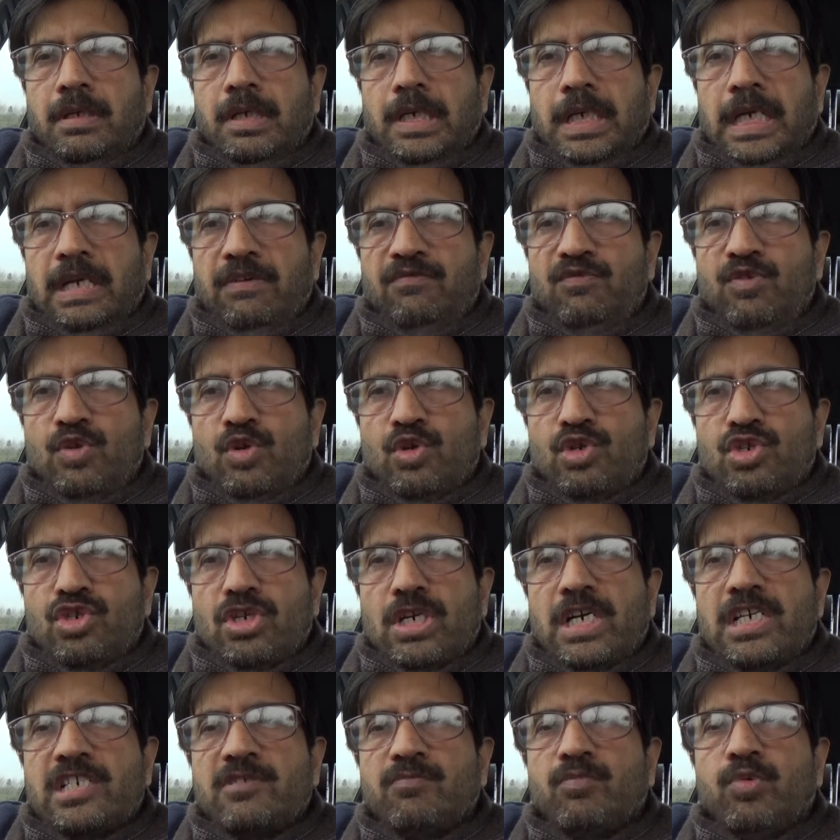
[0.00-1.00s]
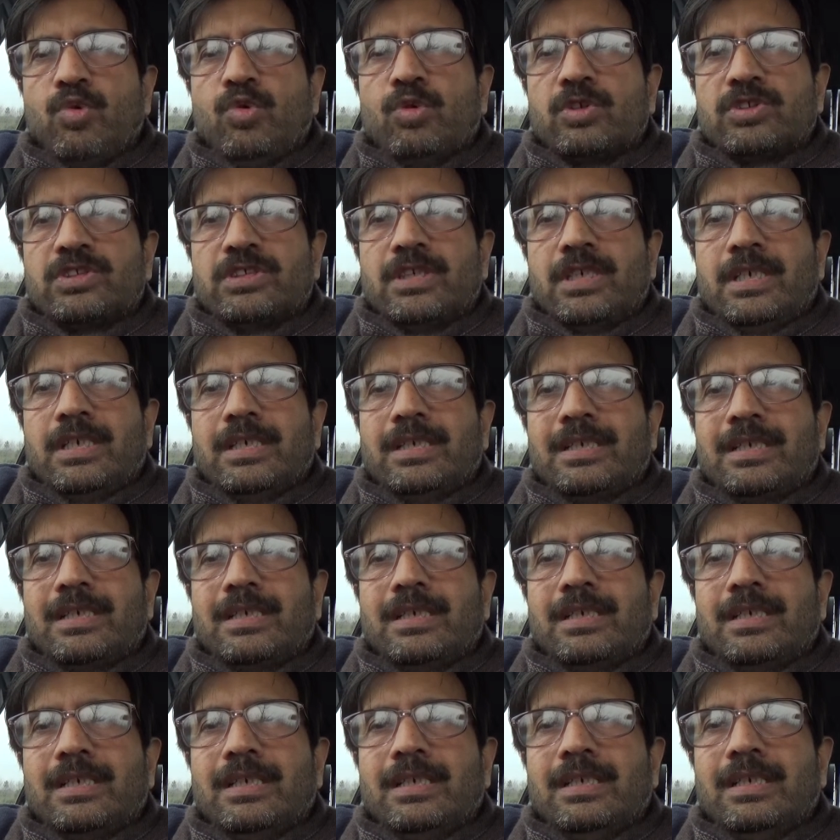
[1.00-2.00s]
if your child's bones are
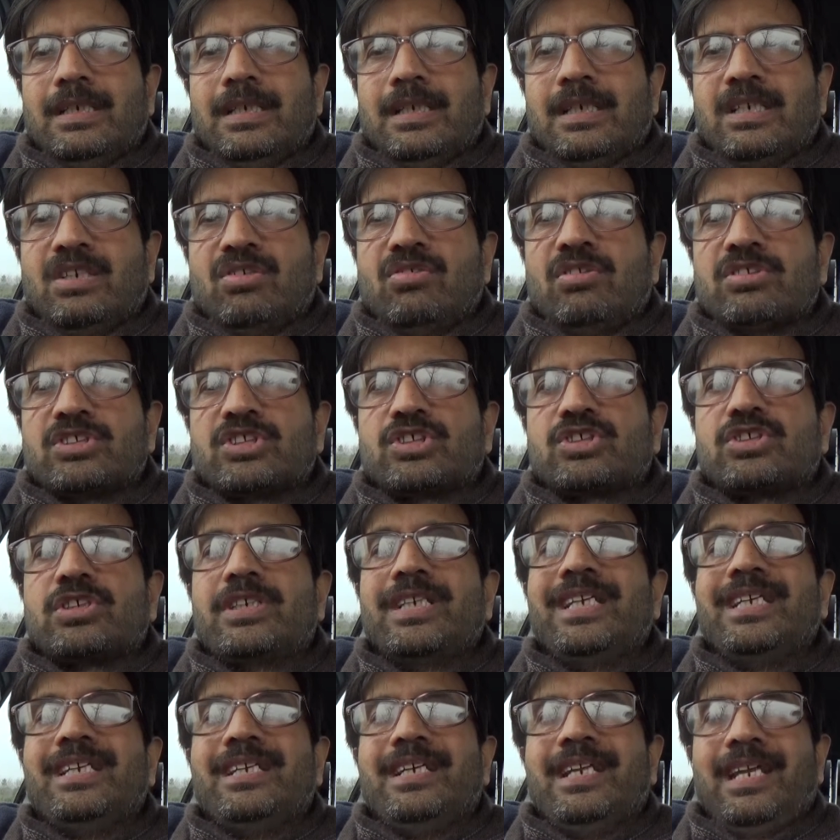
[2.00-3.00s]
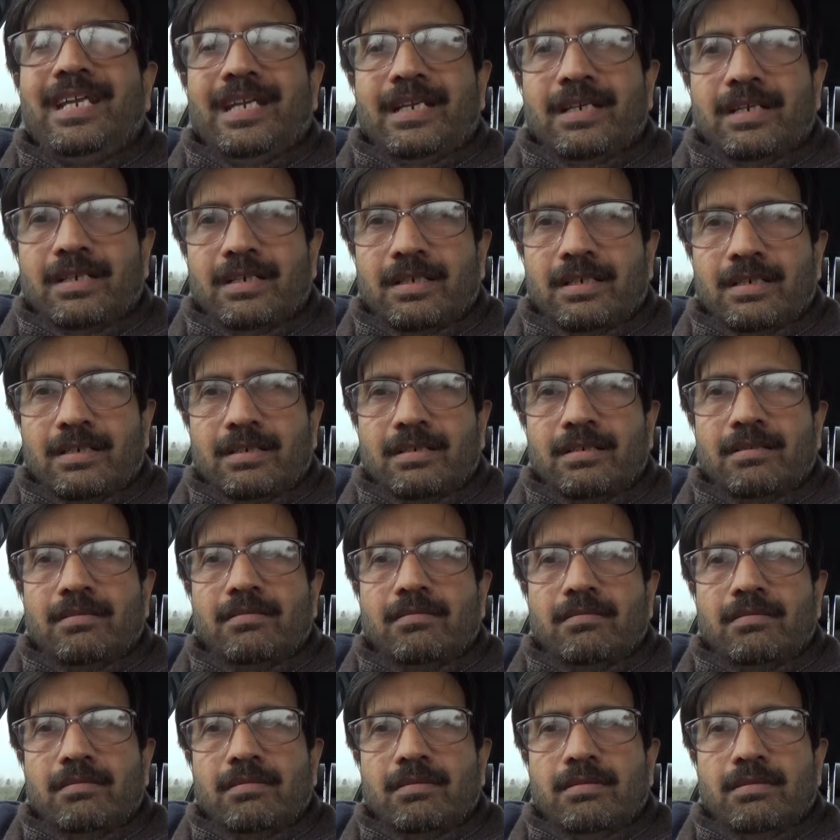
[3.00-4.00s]
constricting
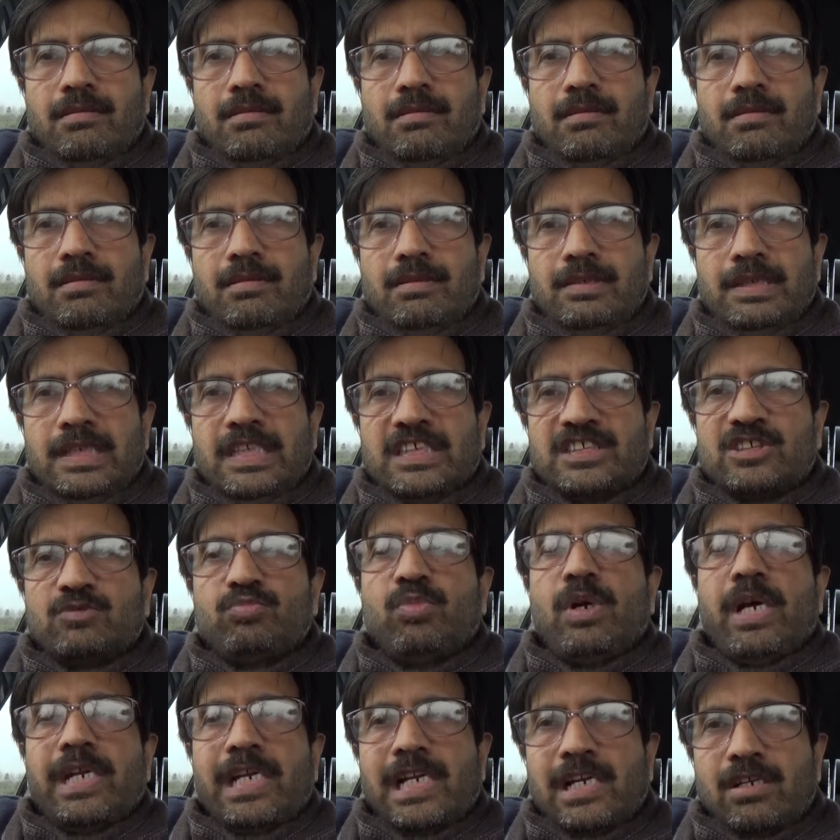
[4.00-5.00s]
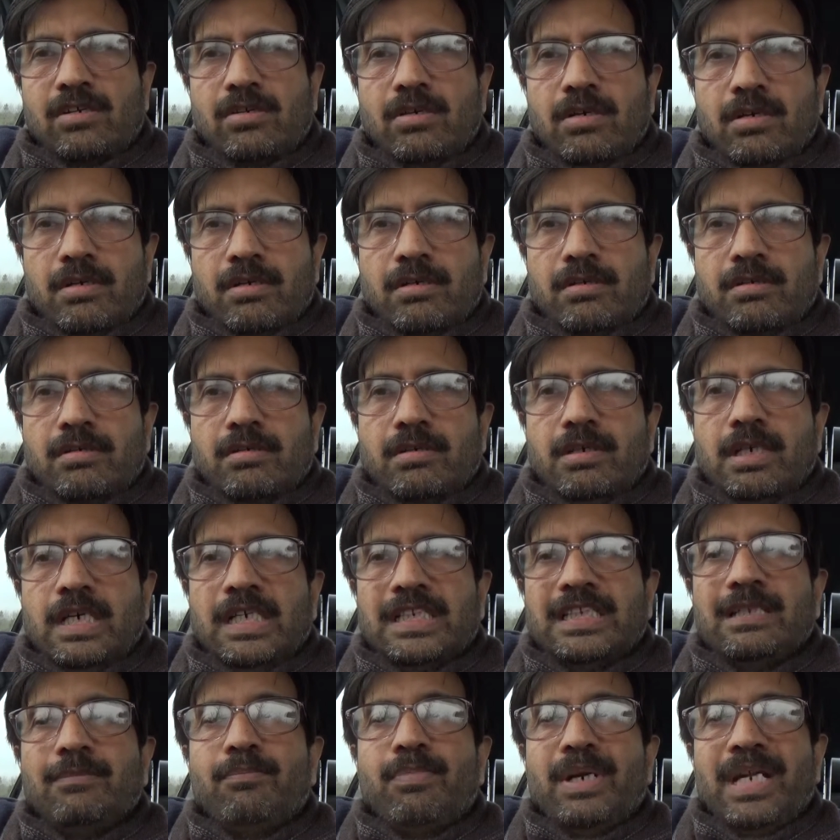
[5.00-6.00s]
their spinal cord or
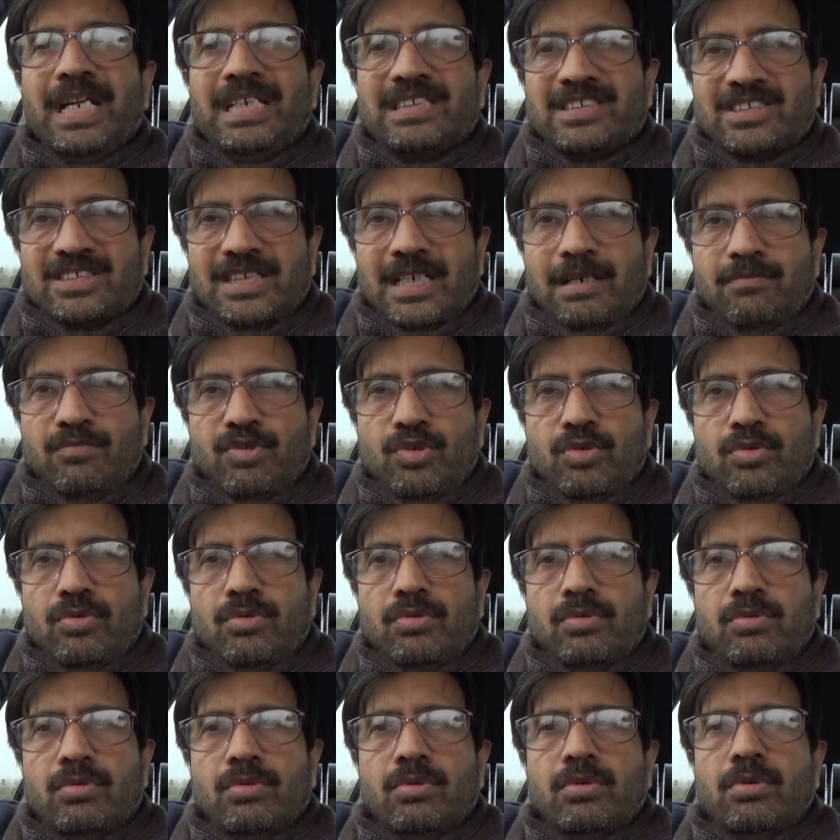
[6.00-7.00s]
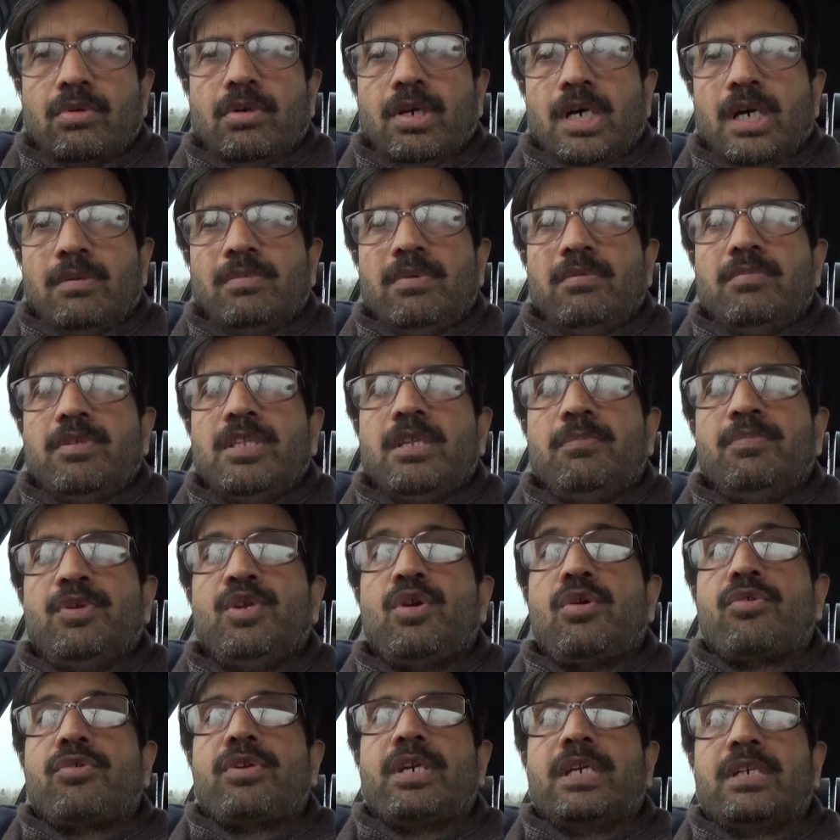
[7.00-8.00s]
the brain stem, you know, or maybe the
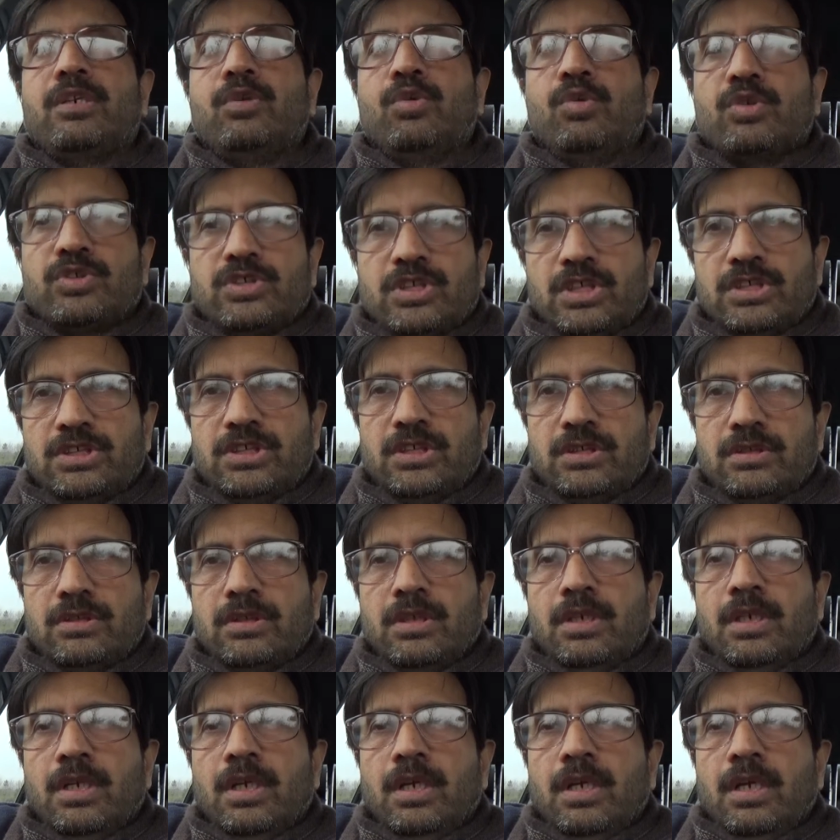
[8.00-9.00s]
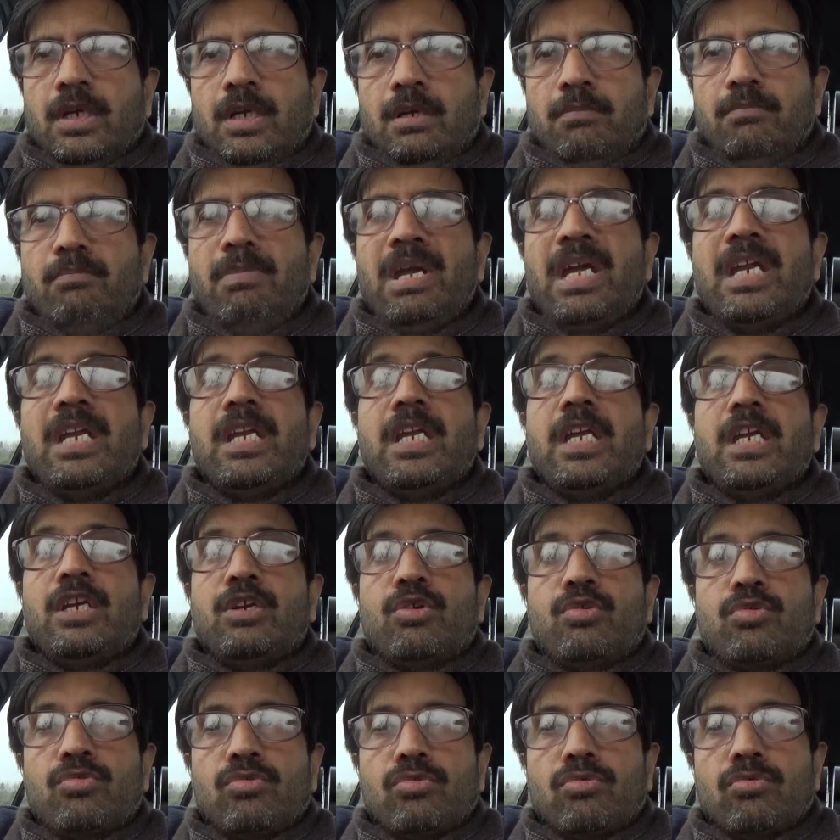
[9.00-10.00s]
pediatric neurosurgeon may need
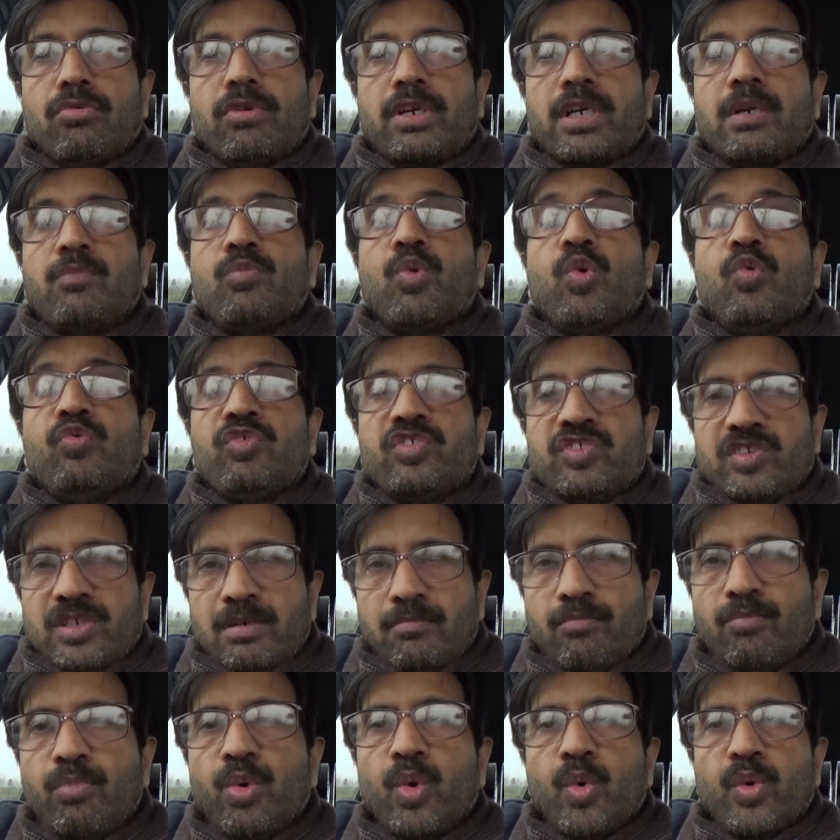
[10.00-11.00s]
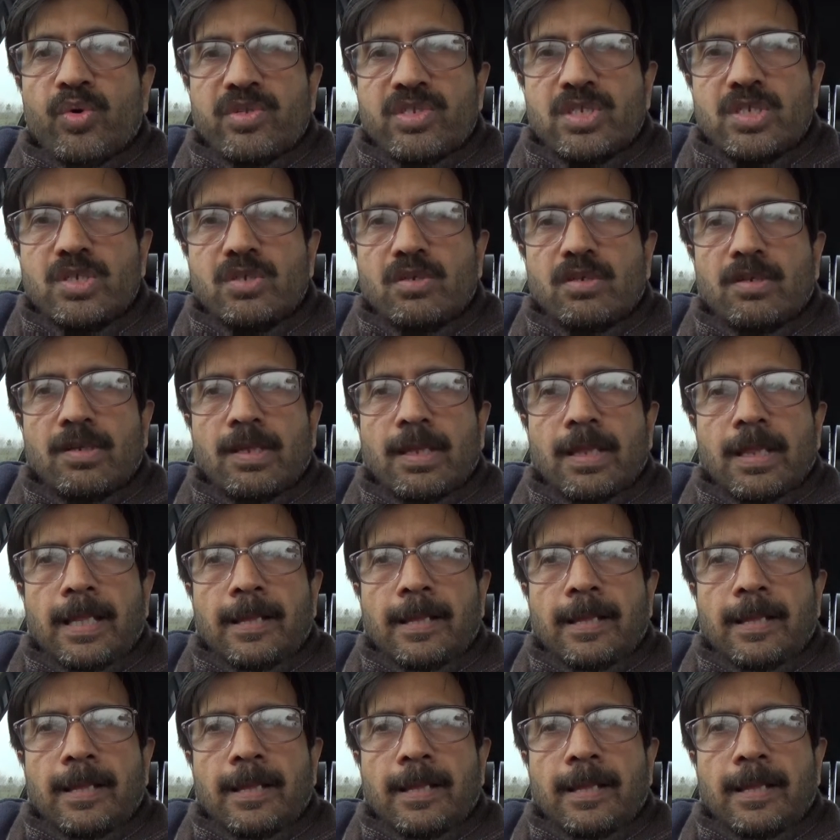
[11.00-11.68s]
to remove some bones, you know.